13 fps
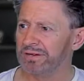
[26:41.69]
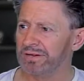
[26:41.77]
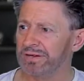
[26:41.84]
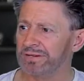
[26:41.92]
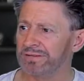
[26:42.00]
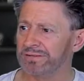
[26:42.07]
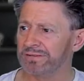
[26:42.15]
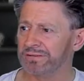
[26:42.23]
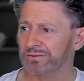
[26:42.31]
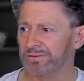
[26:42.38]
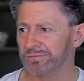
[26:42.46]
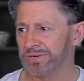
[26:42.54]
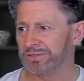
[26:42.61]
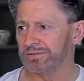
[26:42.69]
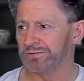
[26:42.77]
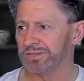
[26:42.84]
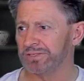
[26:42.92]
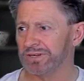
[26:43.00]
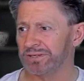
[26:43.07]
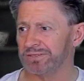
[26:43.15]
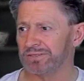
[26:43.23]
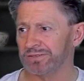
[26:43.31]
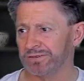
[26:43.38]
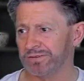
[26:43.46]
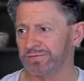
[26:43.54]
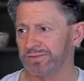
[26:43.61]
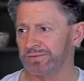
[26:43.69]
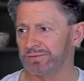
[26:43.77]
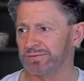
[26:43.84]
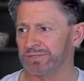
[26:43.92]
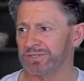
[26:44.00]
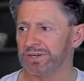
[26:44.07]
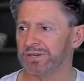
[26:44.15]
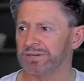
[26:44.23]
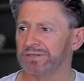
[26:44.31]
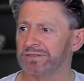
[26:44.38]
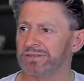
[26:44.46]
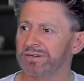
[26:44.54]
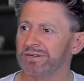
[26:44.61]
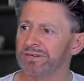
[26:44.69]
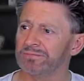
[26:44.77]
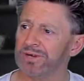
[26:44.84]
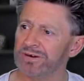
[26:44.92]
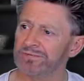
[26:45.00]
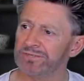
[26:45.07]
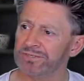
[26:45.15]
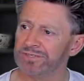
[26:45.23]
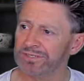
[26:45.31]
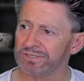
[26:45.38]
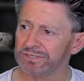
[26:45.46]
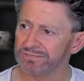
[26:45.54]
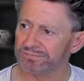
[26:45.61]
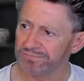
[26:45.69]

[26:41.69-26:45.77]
And going back to my stats, 30 frames per second, I'm averaging